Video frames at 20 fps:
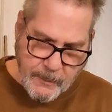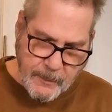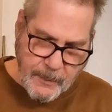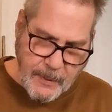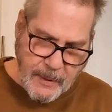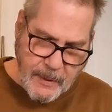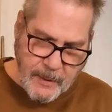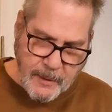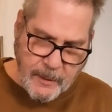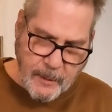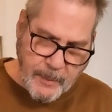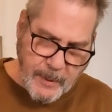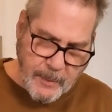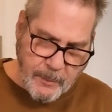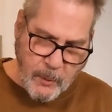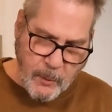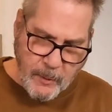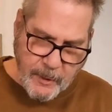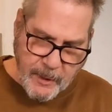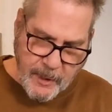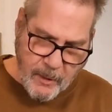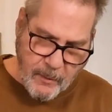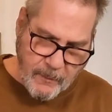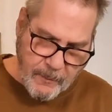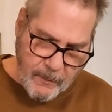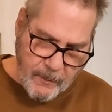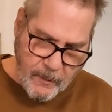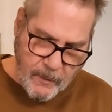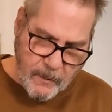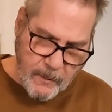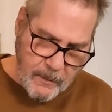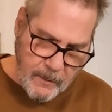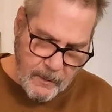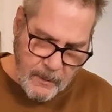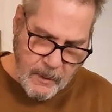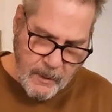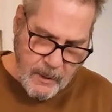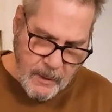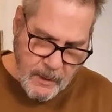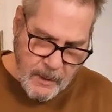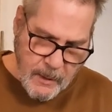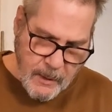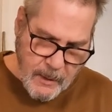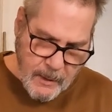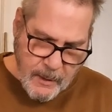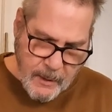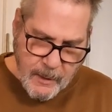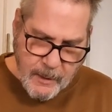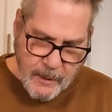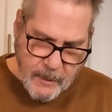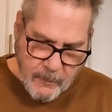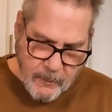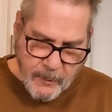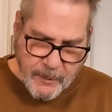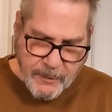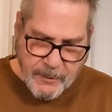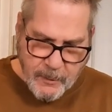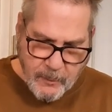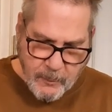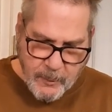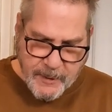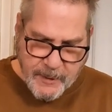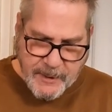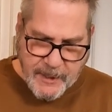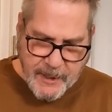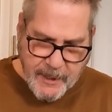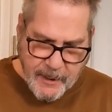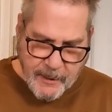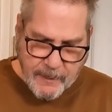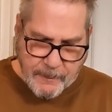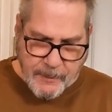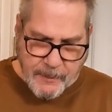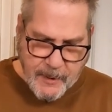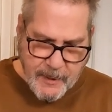Be a little bit more careful with your whisking,